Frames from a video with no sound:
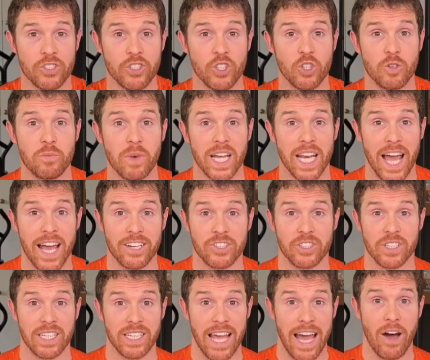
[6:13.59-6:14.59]
So you might
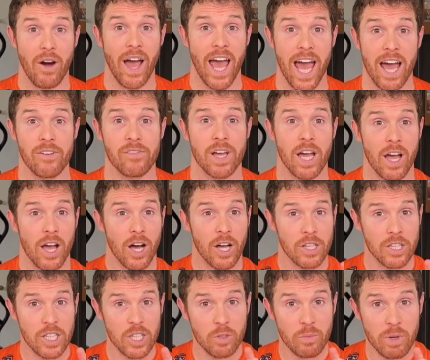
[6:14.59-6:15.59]
actually now have a
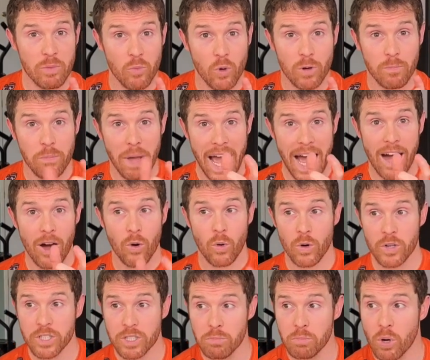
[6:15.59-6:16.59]
little bit more
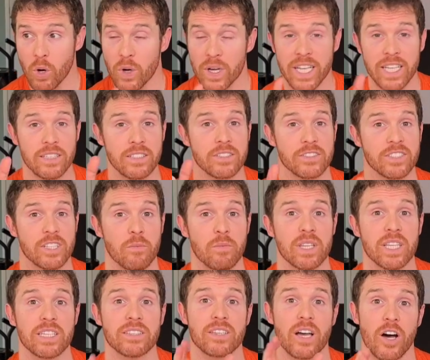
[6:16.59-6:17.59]
power to put into some of
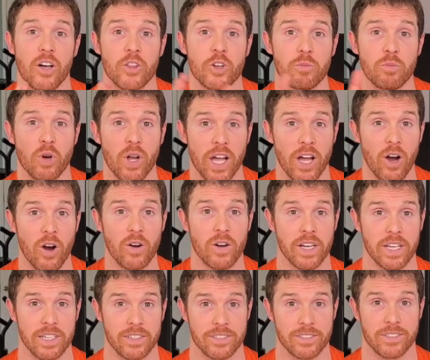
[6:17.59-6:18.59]
these other
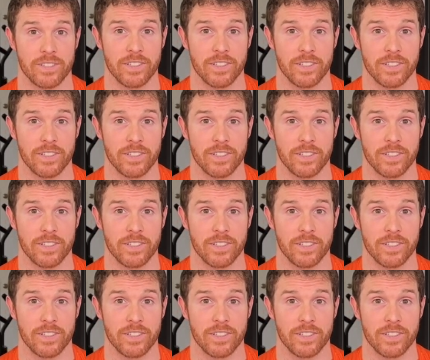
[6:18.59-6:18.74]
priorities.